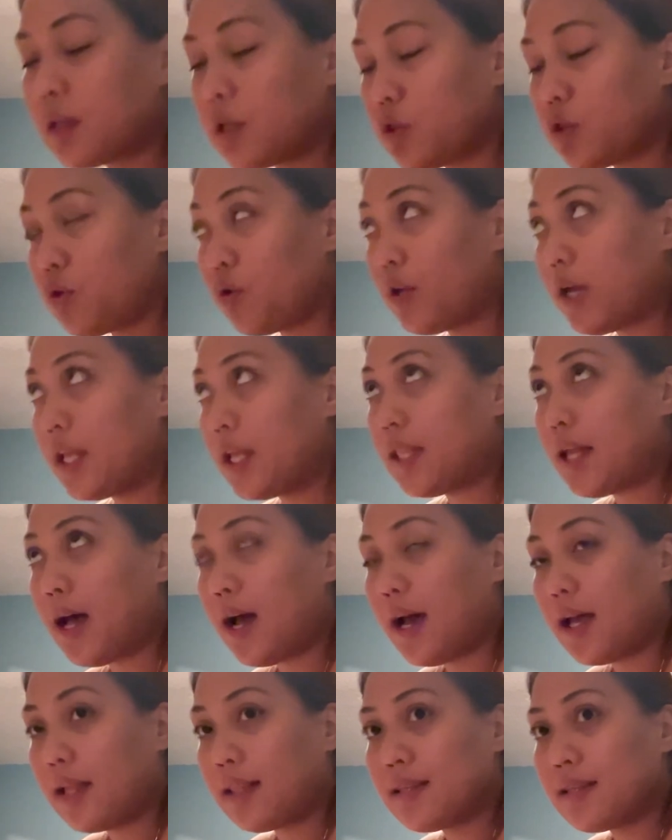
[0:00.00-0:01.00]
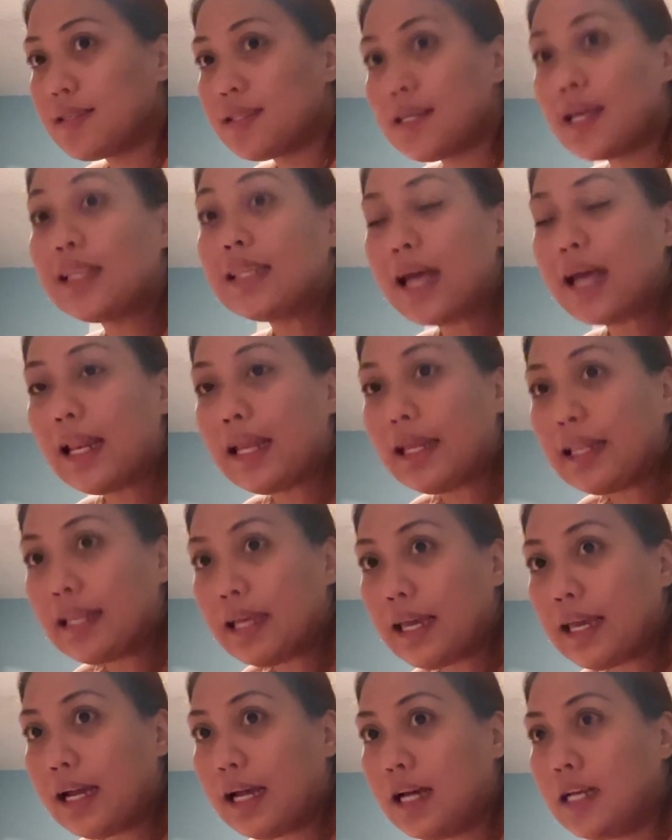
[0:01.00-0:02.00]
to get a signal in
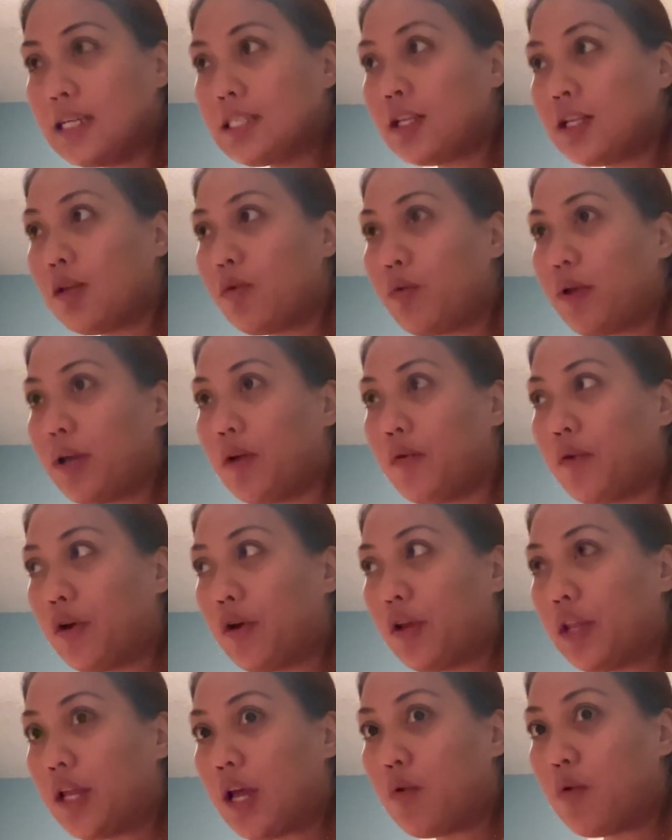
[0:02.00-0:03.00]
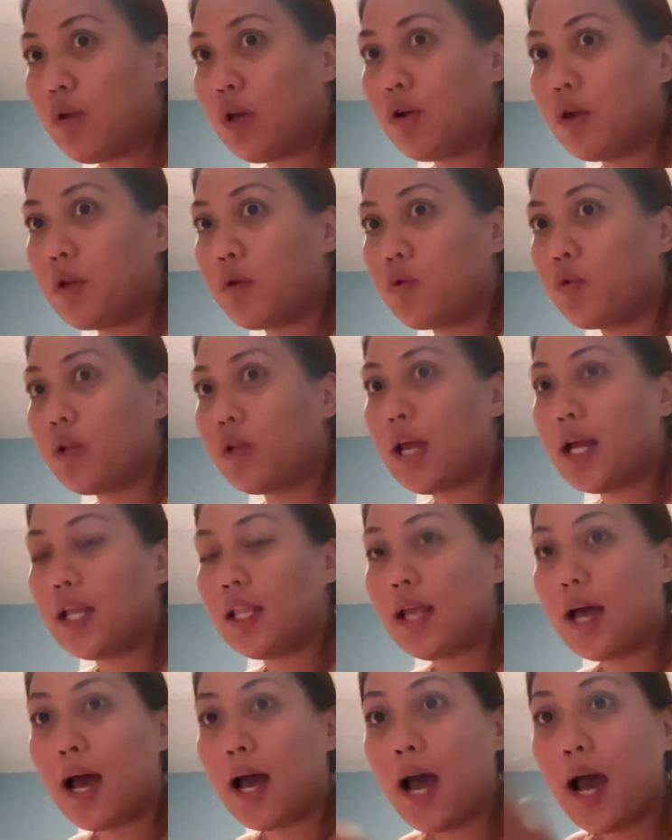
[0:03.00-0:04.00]
here so that we can connect
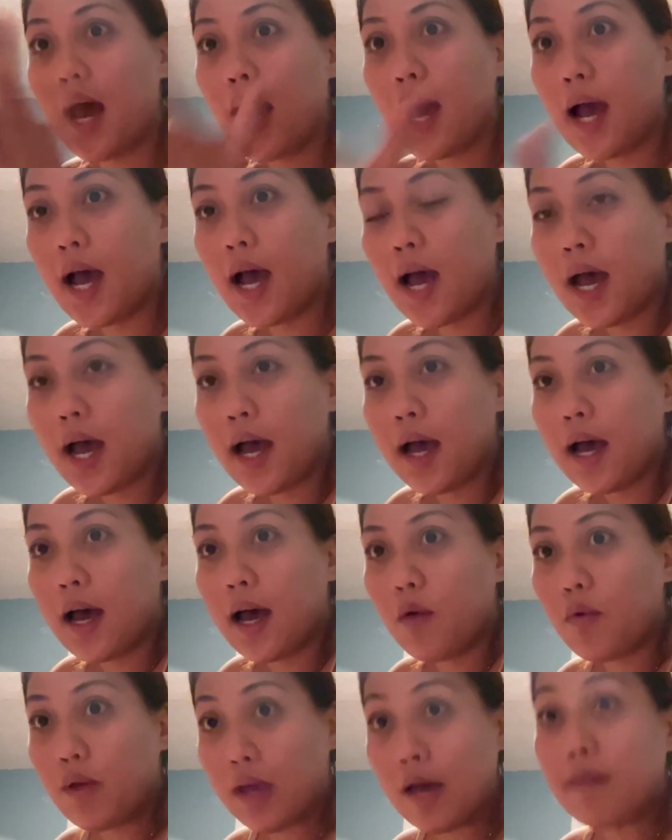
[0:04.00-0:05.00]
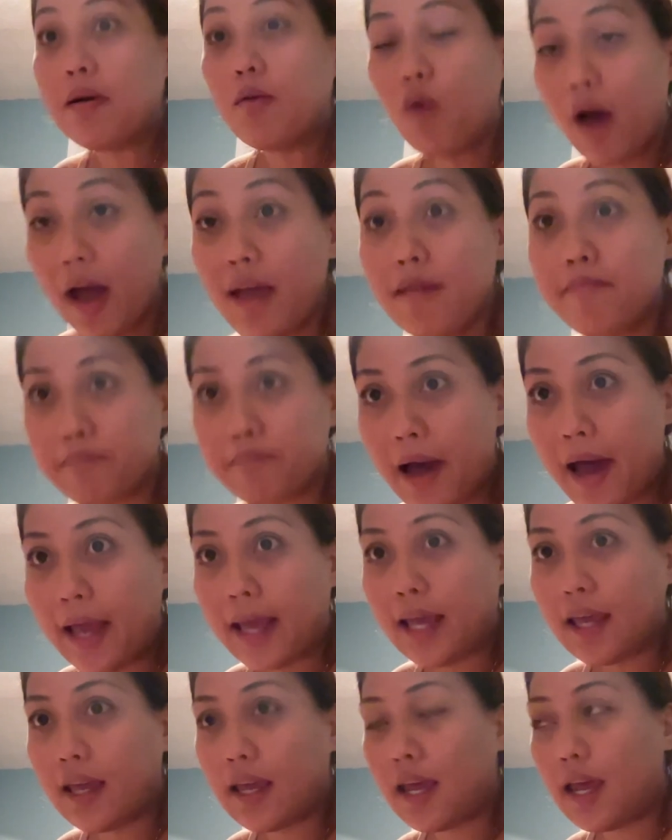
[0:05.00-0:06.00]
the, we have a
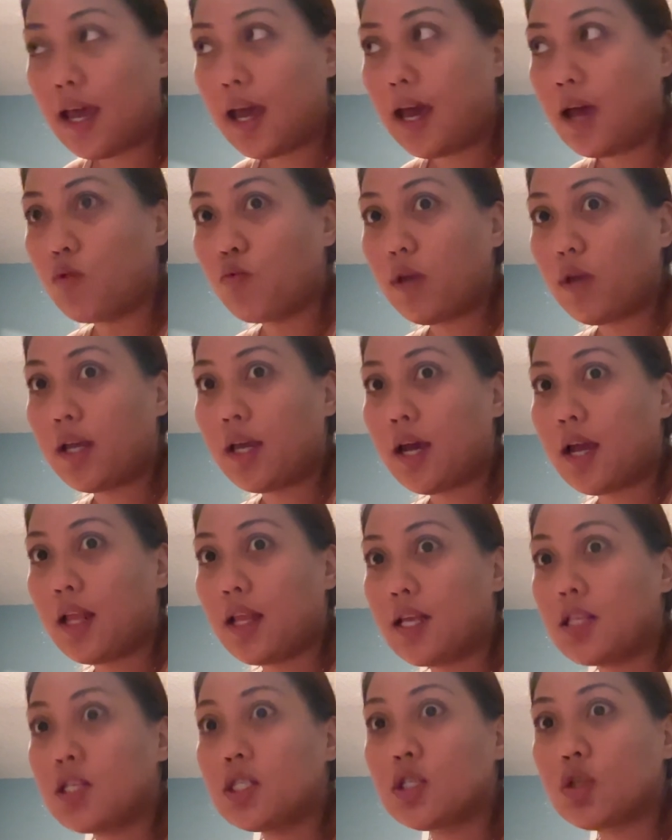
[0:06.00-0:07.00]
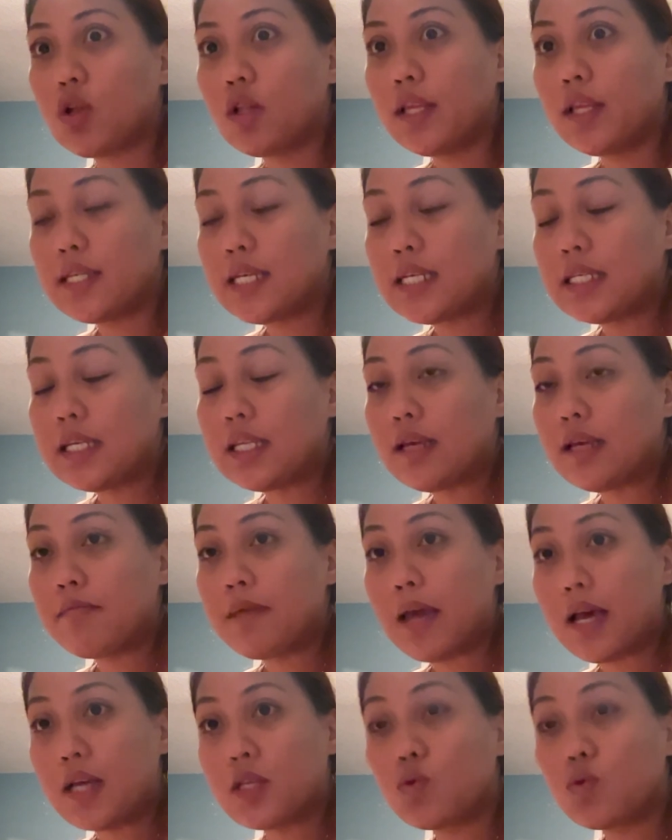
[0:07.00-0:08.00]
Wi-Fi and we can install the
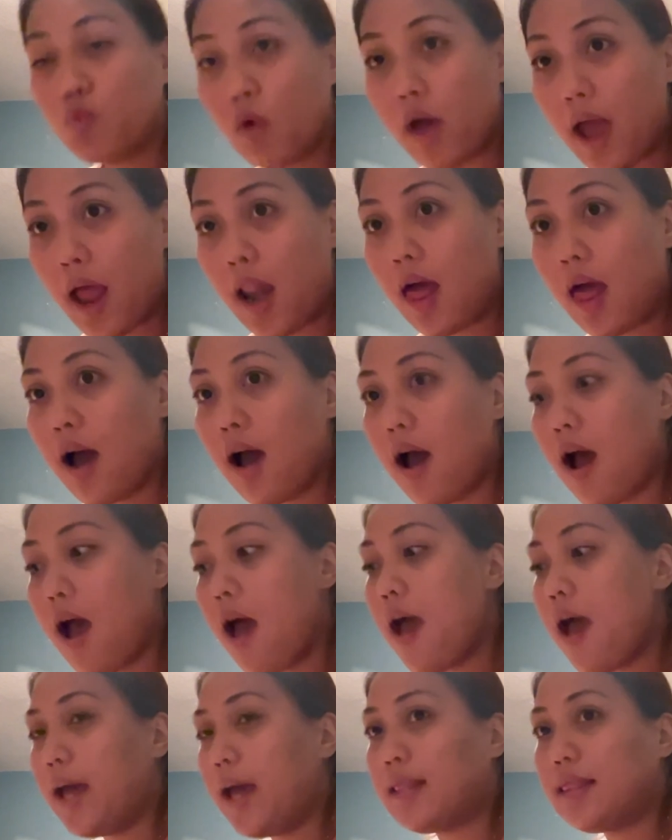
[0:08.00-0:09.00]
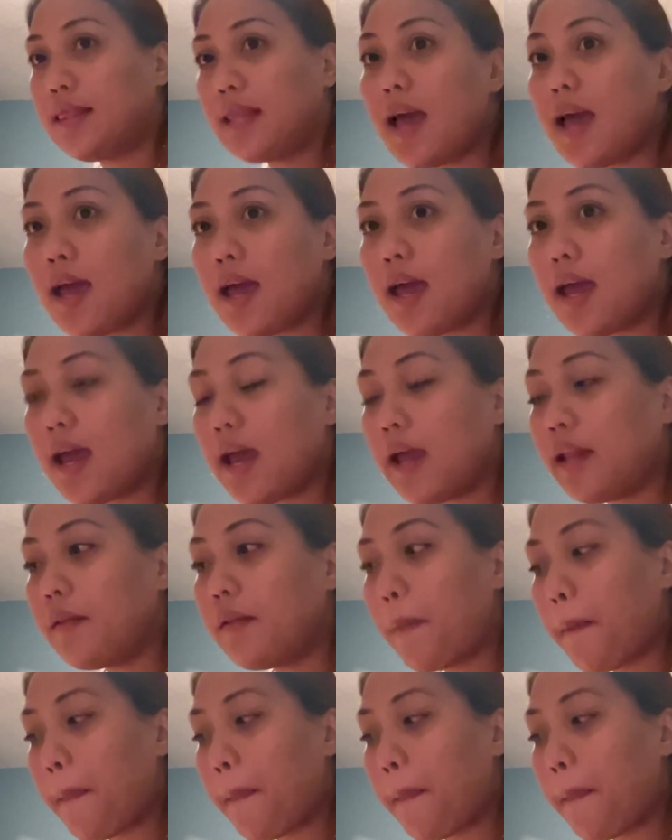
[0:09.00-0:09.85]
CCTV as well. And then